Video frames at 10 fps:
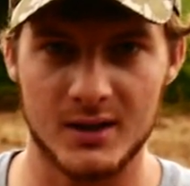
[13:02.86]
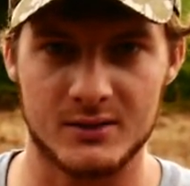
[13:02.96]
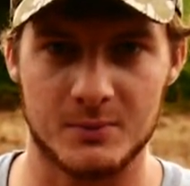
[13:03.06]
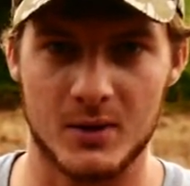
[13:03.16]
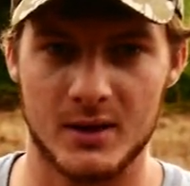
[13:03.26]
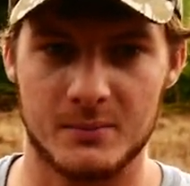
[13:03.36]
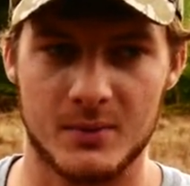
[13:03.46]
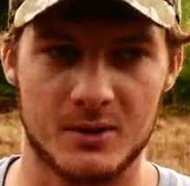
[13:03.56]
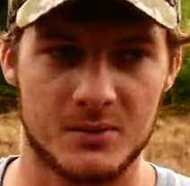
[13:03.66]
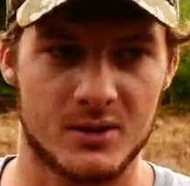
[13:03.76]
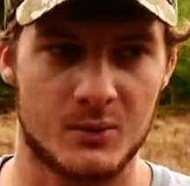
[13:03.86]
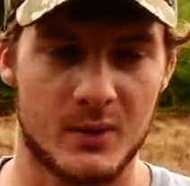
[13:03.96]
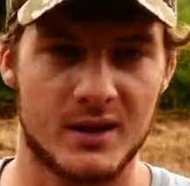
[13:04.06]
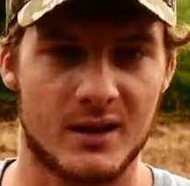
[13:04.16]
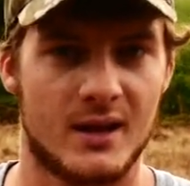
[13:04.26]
and sprayed it probably a
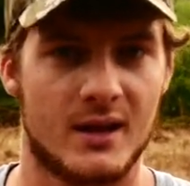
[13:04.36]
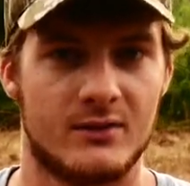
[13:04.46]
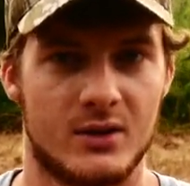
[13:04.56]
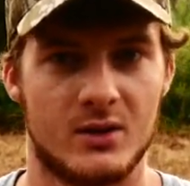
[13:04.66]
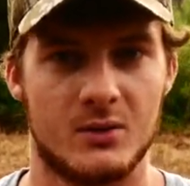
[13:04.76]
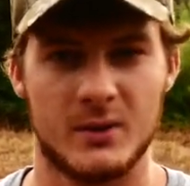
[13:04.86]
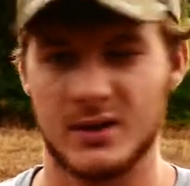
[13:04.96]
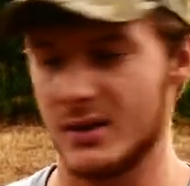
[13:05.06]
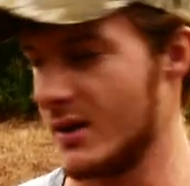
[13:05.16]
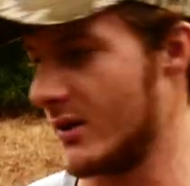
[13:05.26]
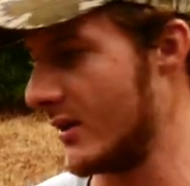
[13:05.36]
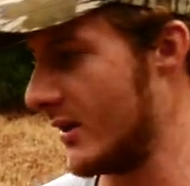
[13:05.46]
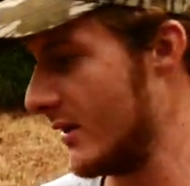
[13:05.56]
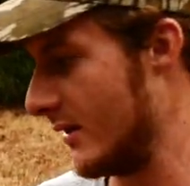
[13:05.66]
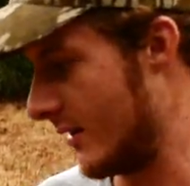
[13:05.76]
week ago,
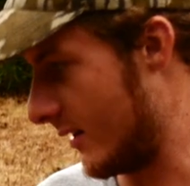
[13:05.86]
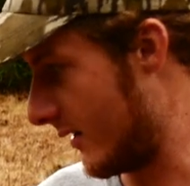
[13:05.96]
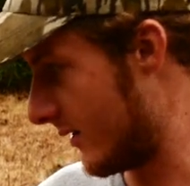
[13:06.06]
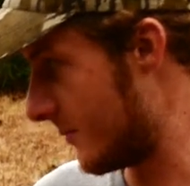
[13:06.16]
and it's